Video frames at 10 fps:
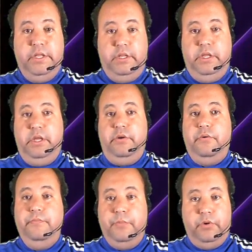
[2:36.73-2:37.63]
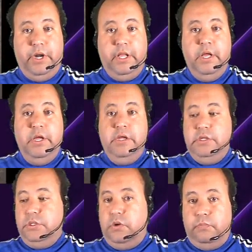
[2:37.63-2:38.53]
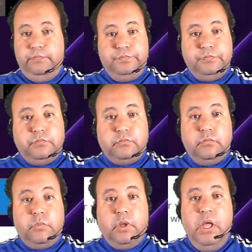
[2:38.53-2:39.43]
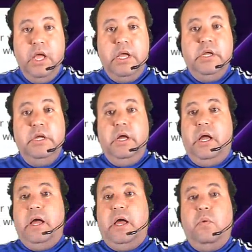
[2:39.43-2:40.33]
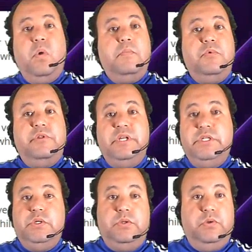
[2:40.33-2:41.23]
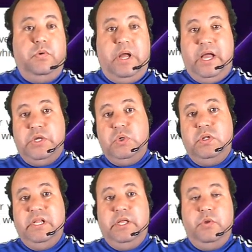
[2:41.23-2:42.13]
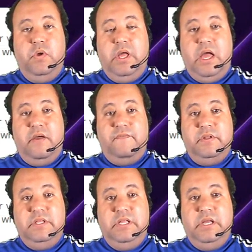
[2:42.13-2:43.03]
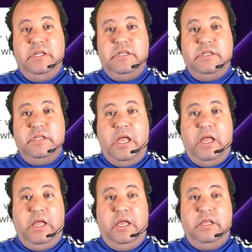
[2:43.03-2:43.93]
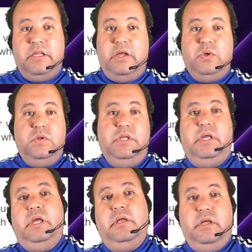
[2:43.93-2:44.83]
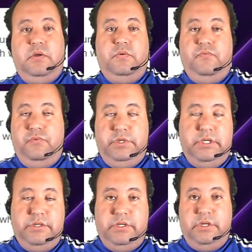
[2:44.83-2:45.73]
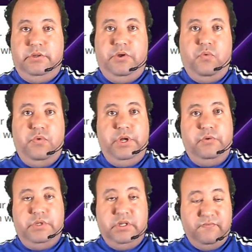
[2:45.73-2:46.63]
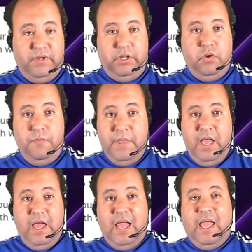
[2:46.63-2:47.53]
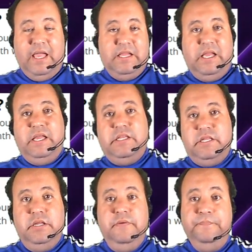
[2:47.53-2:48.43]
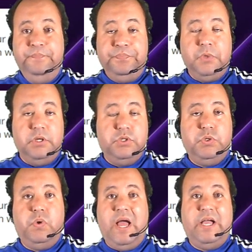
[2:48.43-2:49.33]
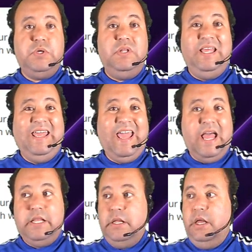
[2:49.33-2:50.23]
year. All right, so one more thing to do. Actually, you have these days, actually since recording of this video, 8 days to actually get